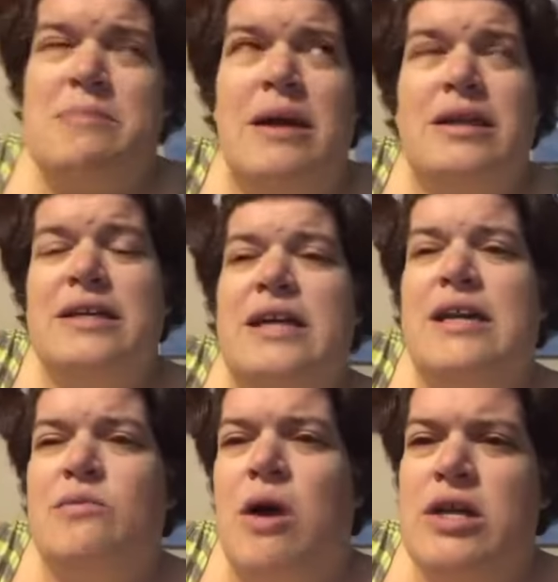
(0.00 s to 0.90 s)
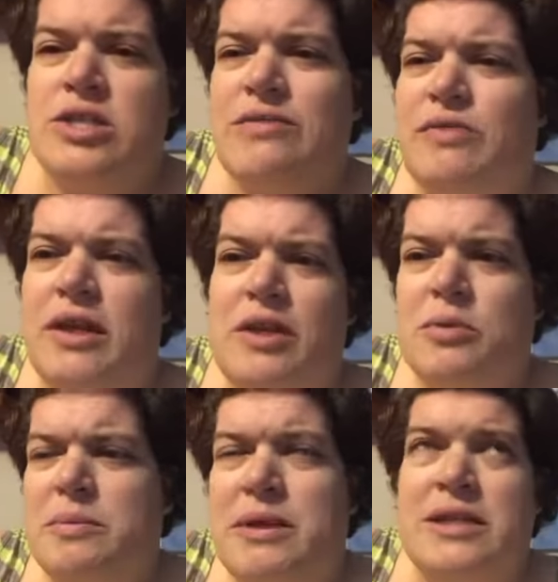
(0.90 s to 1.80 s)
belly and wash it for like
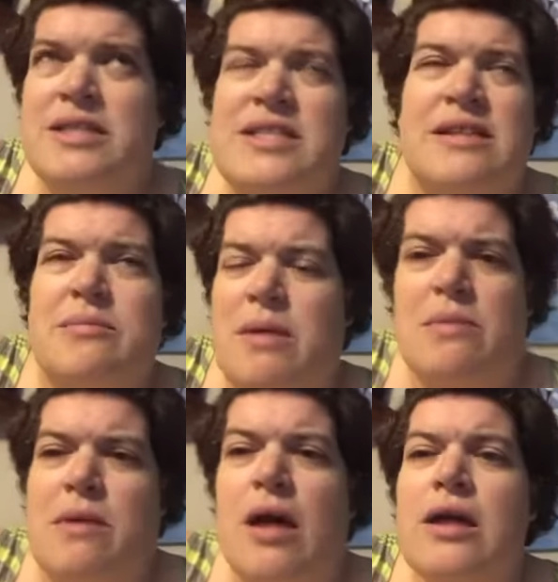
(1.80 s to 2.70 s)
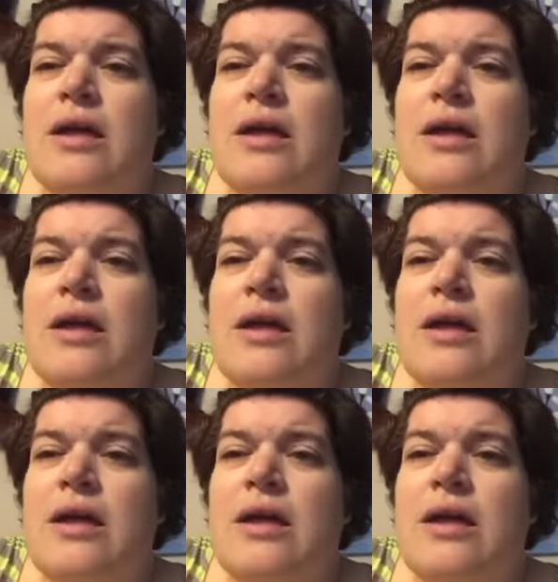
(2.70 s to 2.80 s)
3 minutes and blah blah blah.